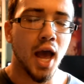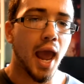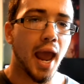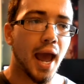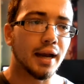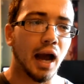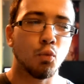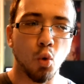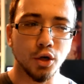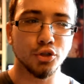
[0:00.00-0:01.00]
And I
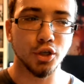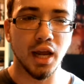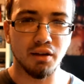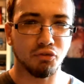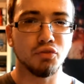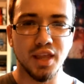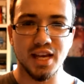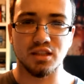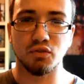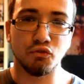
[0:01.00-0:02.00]
wonder if
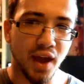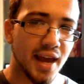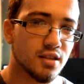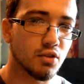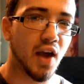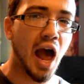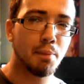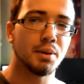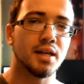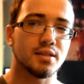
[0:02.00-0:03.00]
this Vase of
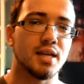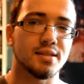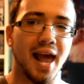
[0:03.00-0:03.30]
Happiness is